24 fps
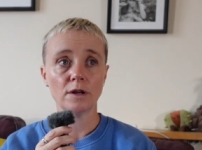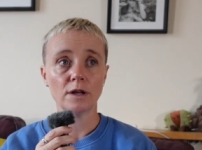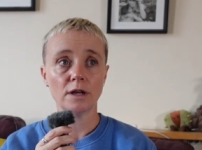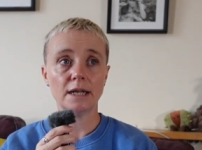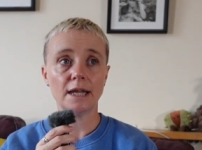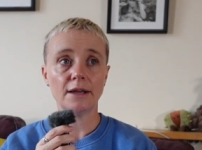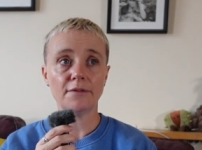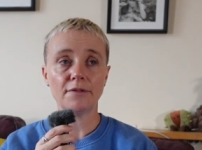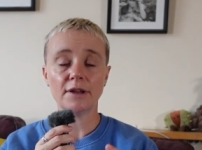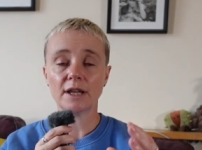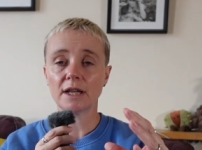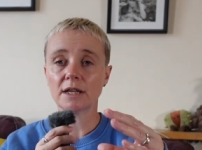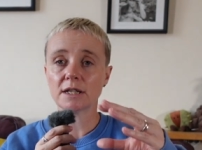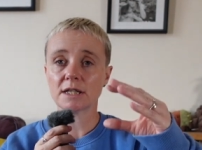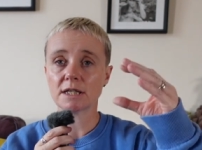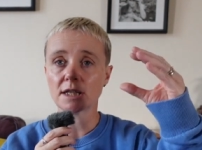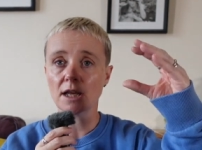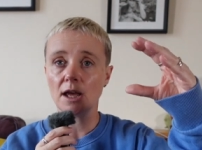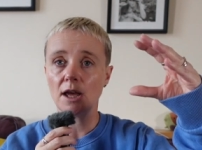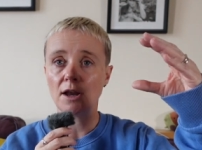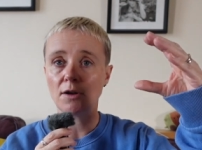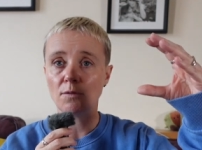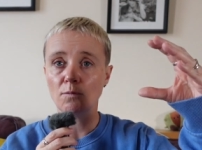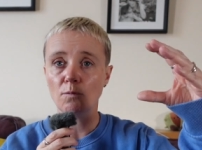living a
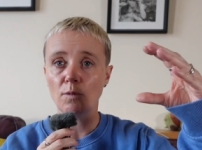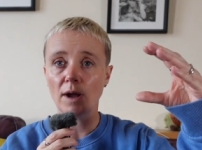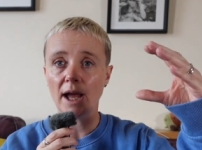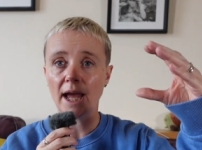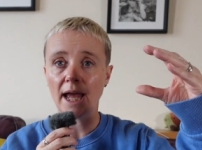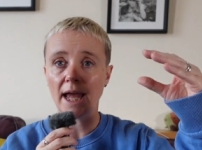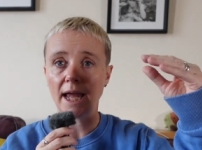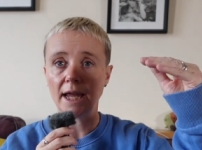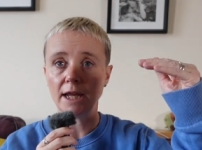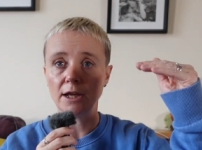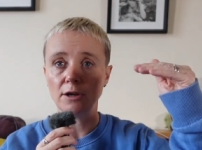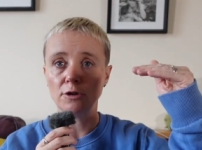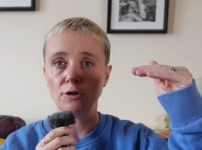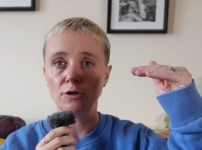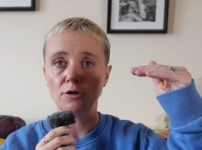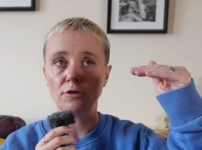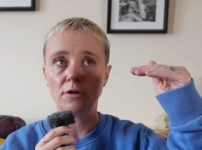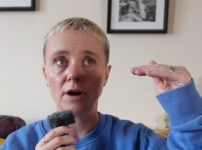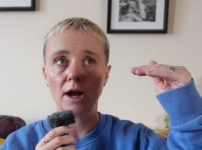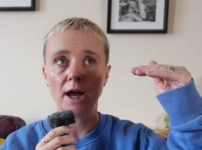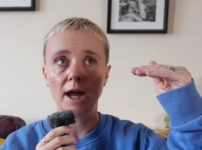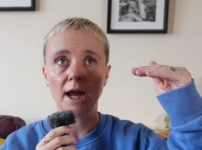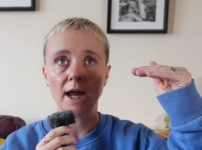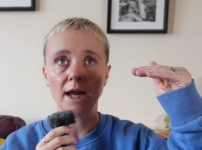certain way
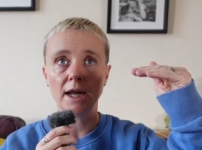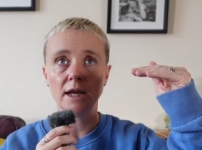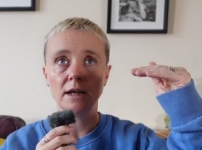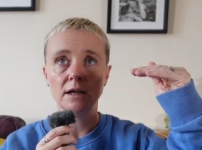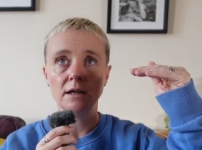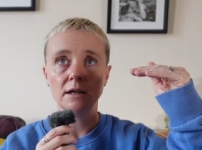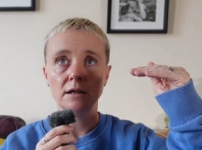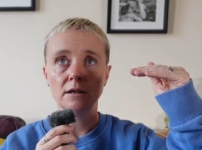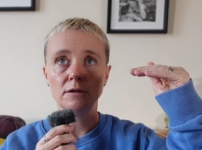or I